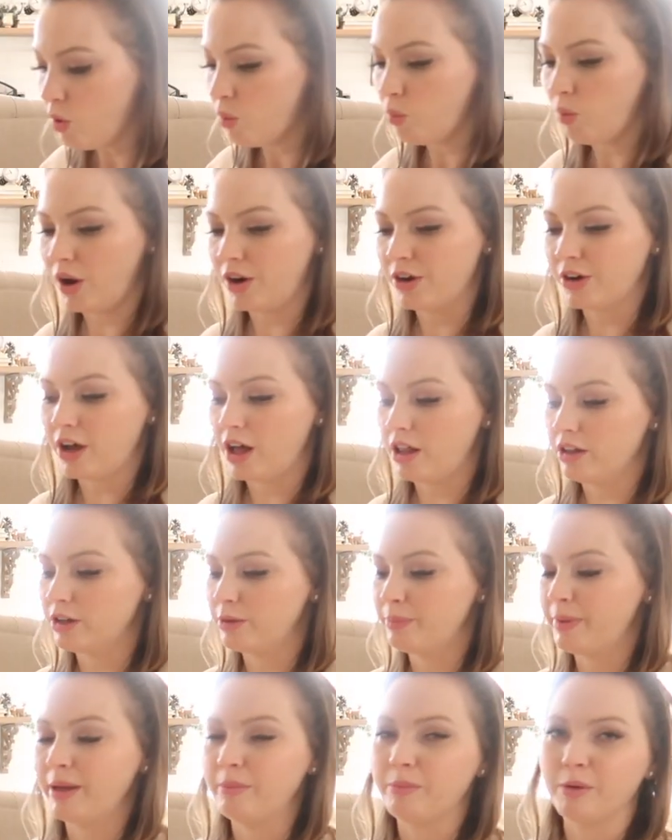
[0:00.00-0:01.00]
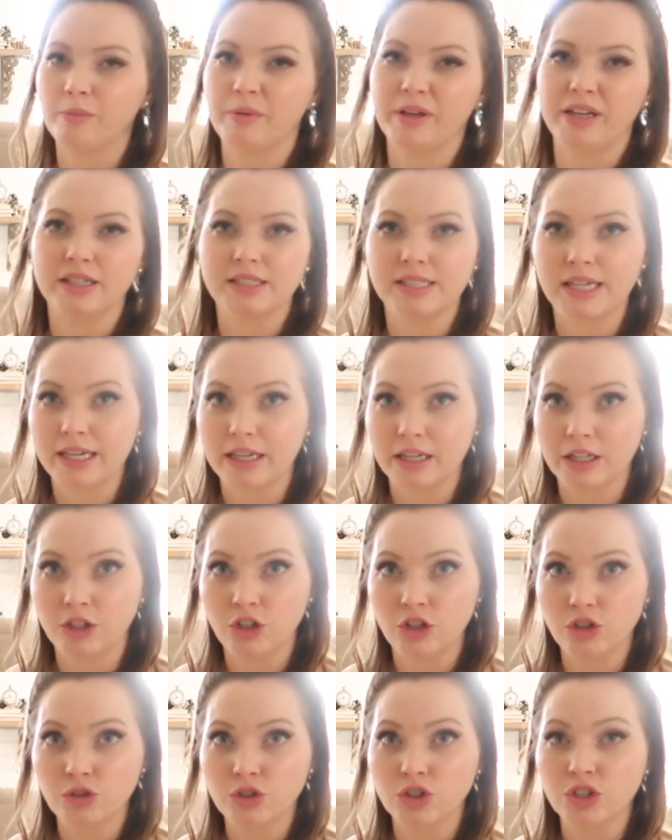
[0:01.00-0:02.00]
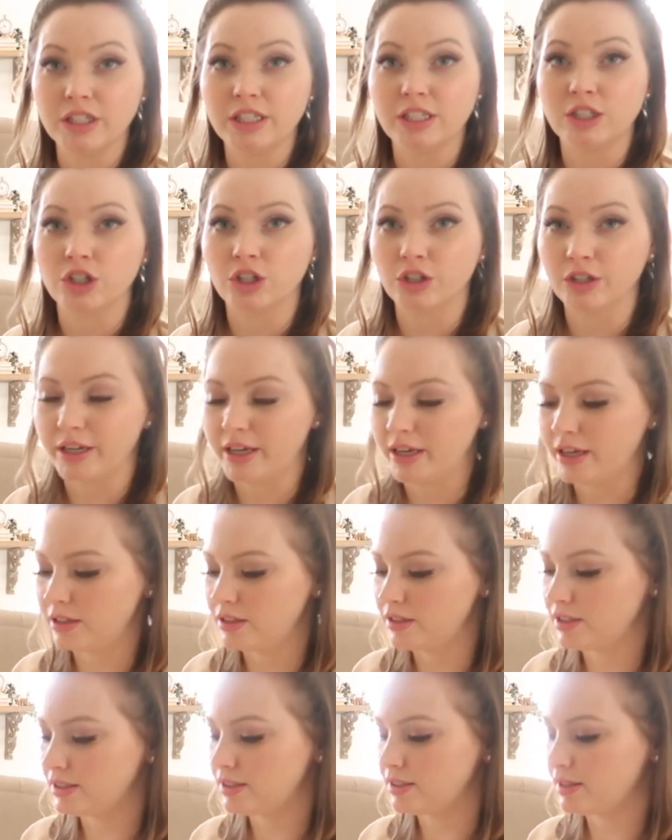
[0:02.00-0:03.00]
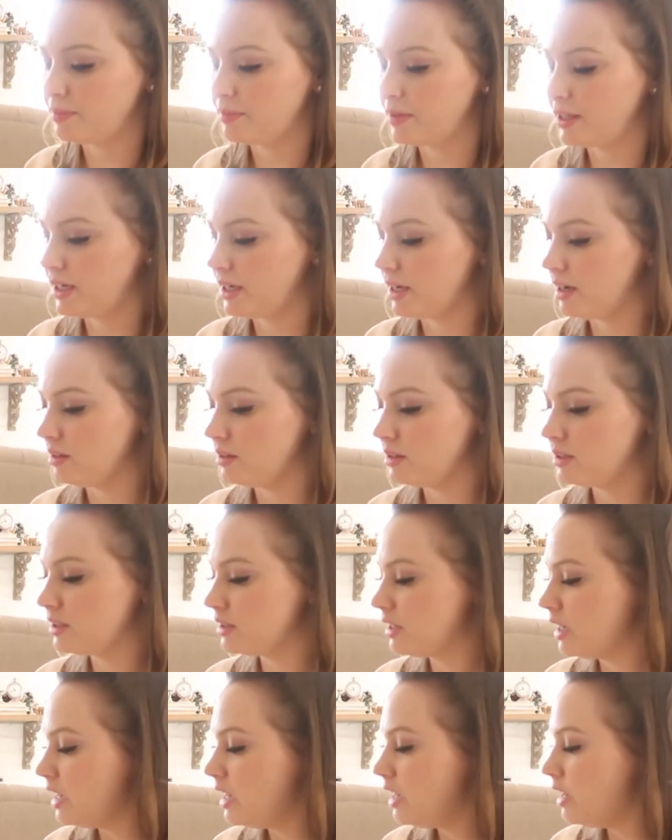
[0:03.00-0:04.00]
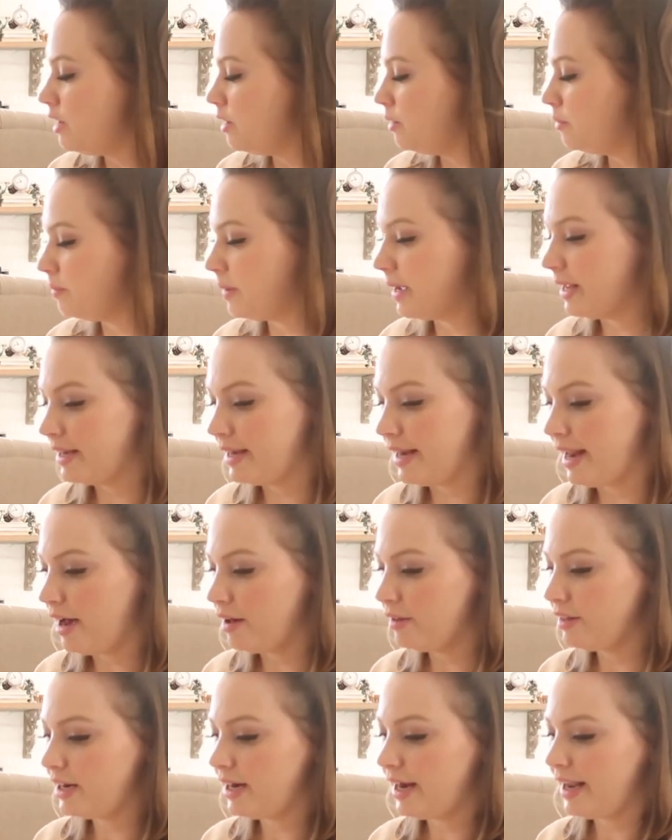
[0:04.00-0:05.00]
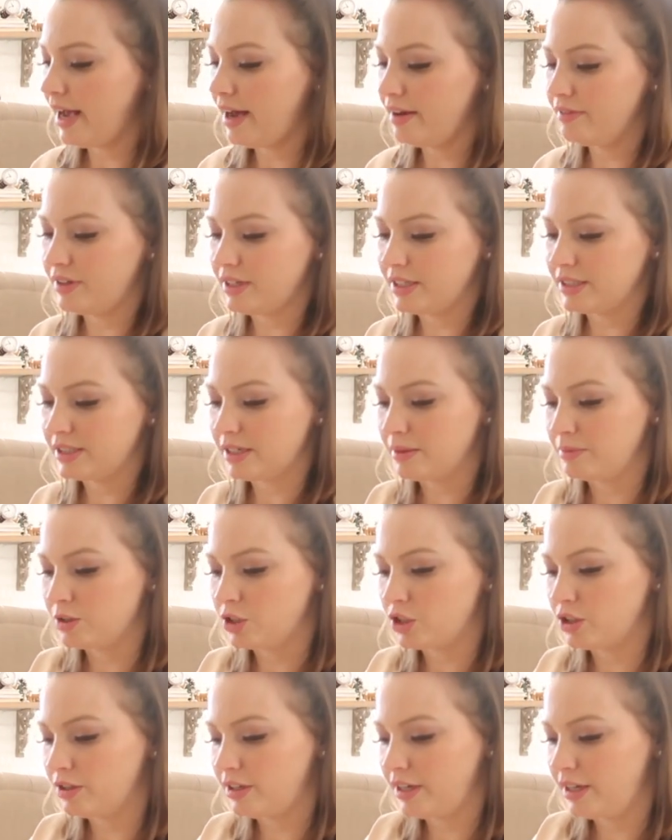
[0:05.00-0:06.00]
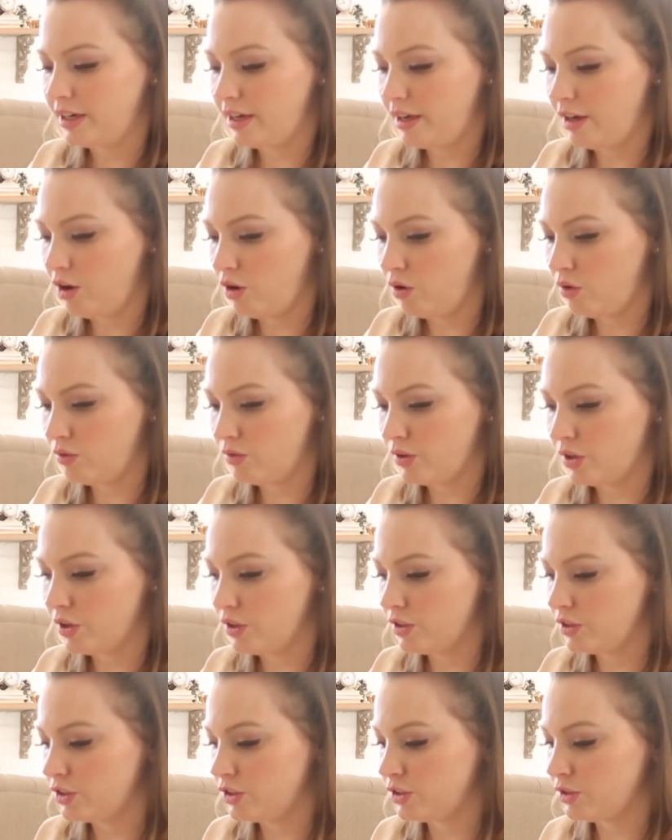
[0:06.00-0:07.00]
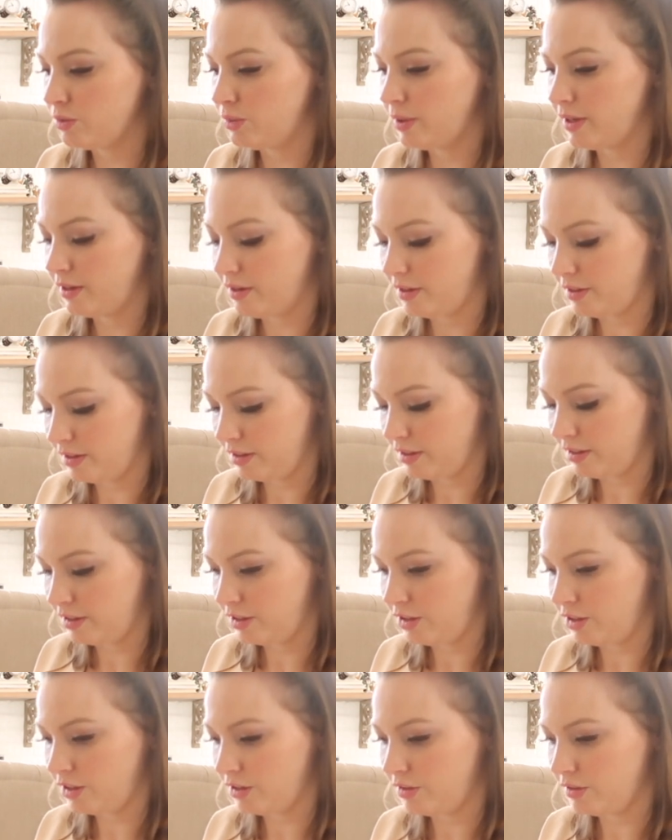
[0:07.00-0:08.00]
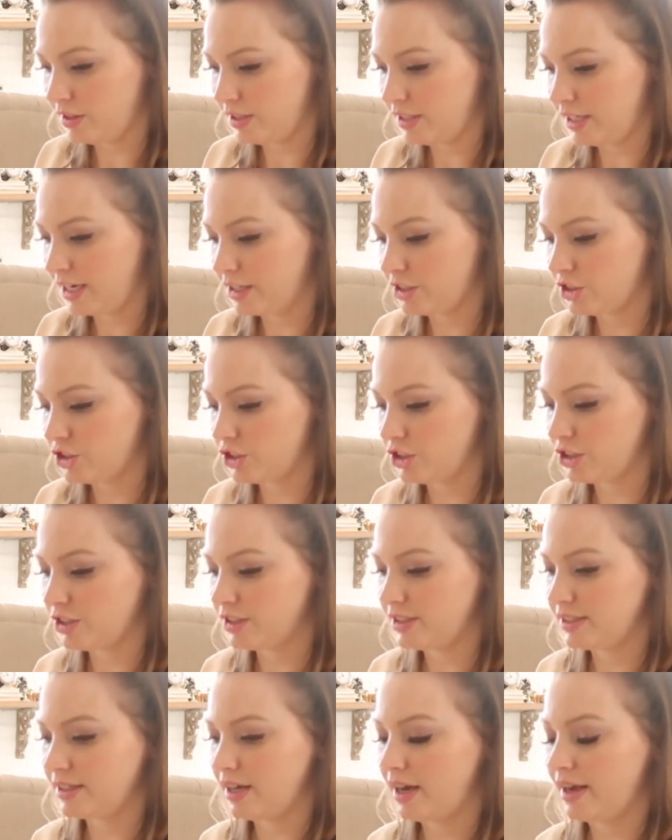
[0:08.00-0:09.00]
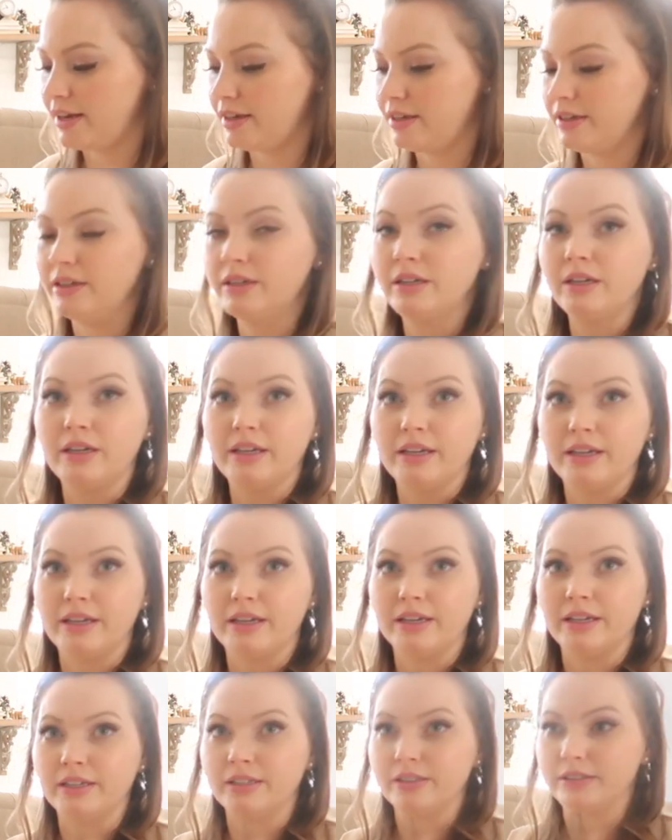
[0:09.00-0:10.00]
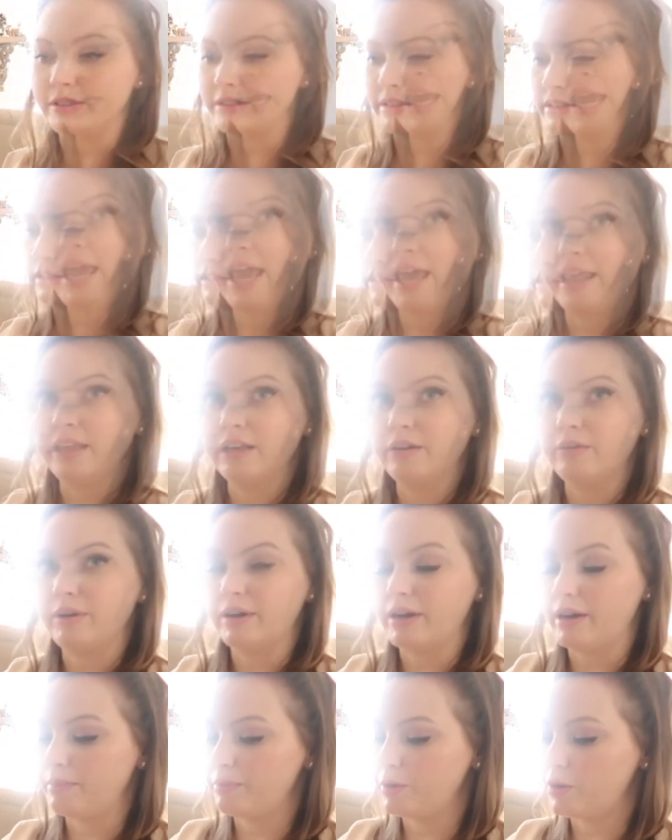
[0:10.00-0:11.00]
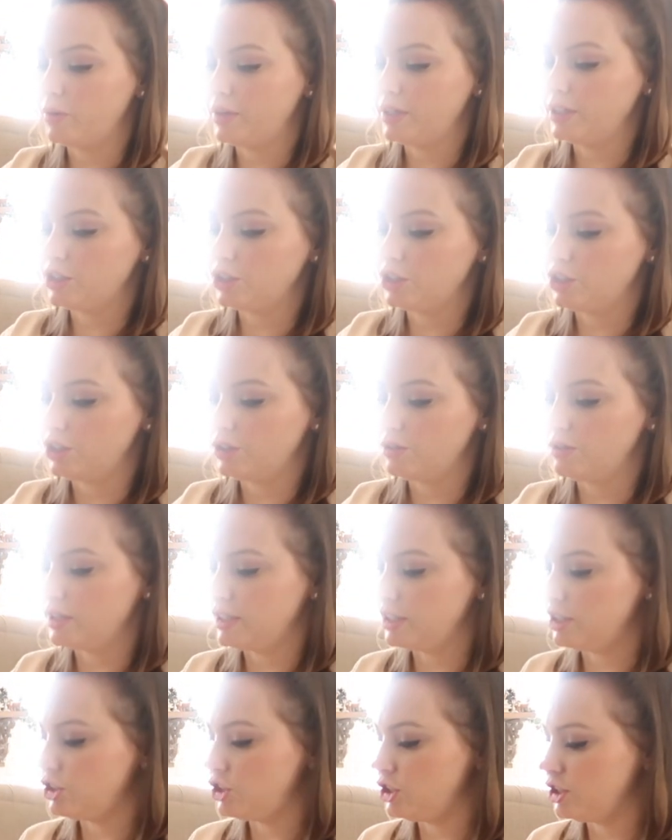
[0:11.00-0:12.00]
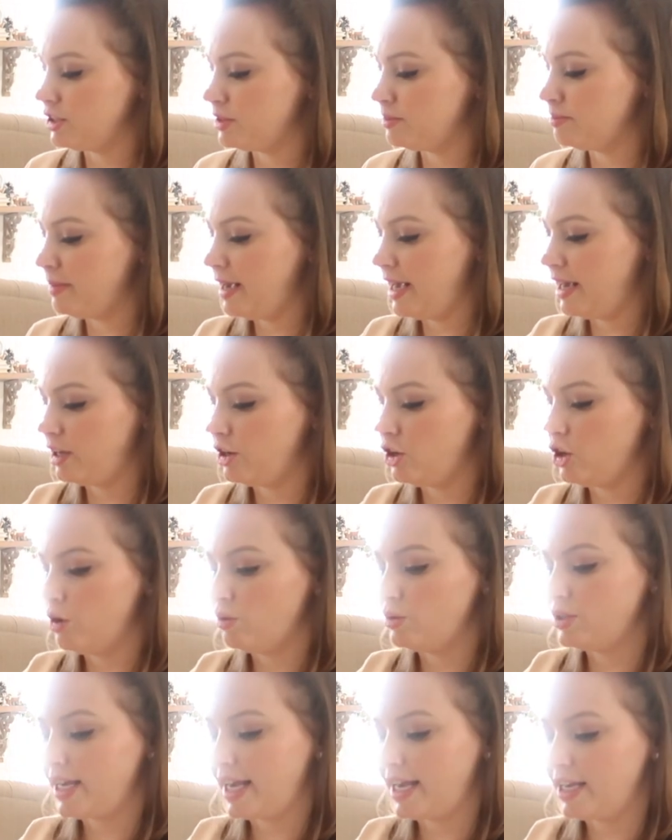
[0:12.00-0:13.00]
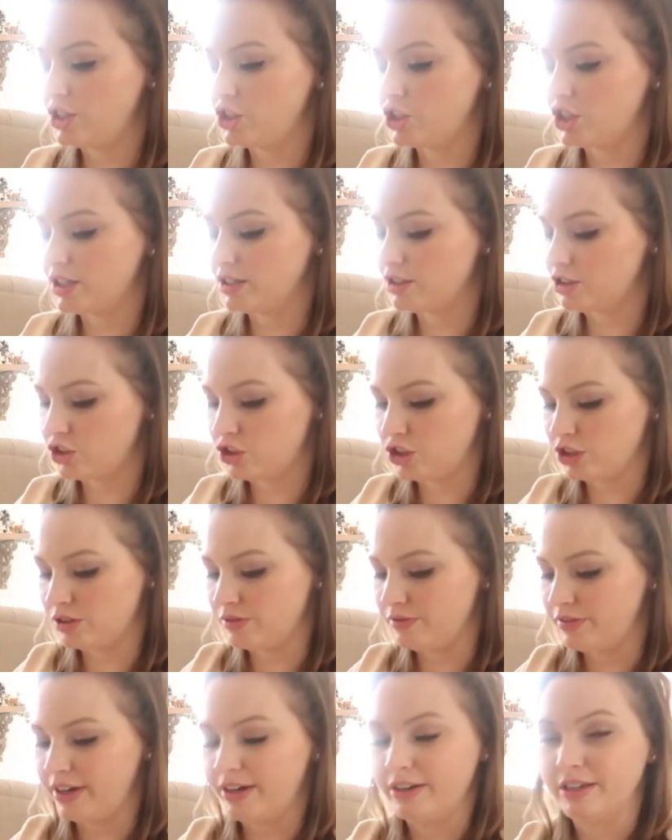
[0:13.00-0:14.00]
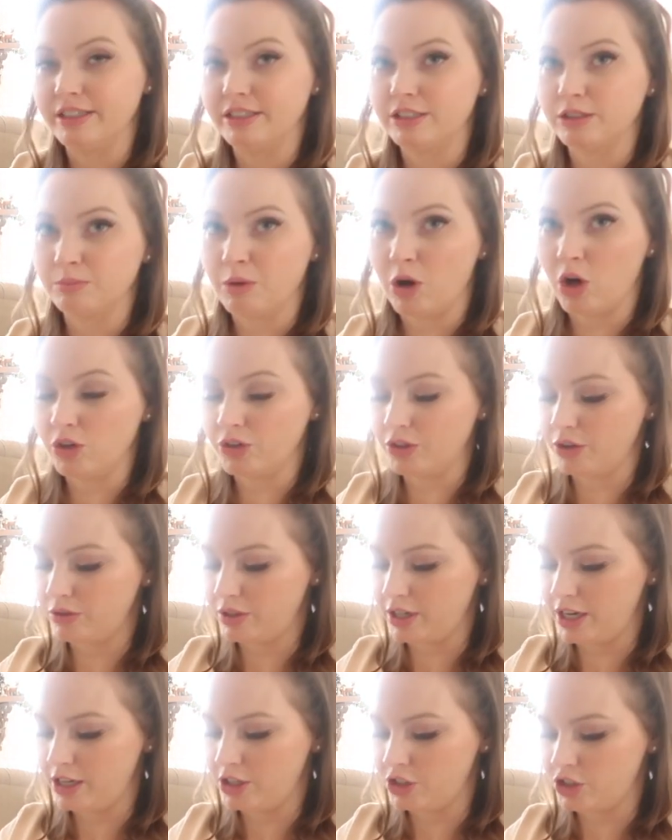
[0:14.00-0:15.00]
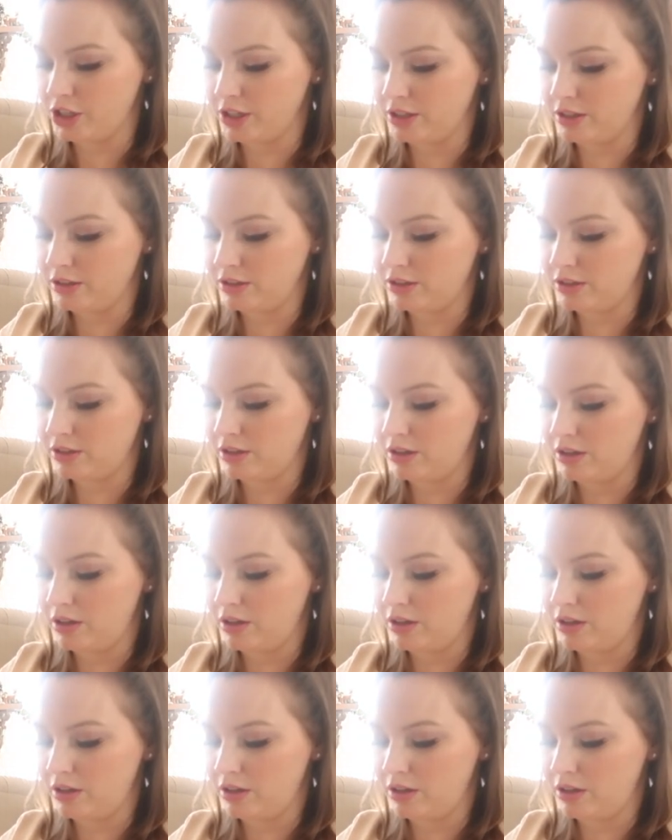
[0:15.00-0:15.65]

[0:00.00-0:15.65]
watercolor paper because I can usually turn it into something else. But now that I have this, I'm turning it over to where, you know, the textured side is. And then what I'm going to do is just make notations, just very small notations